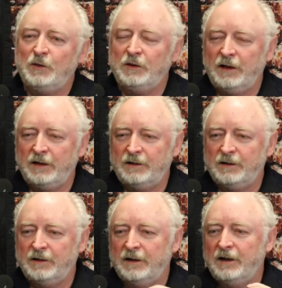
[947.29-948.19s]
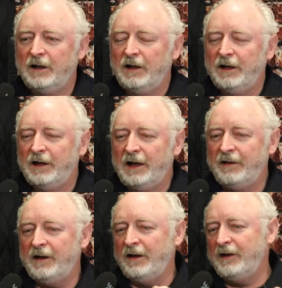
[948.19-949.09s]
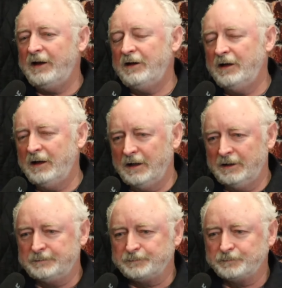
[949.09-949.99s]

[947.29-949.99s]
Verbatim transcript: little and, time. And, and then, uh,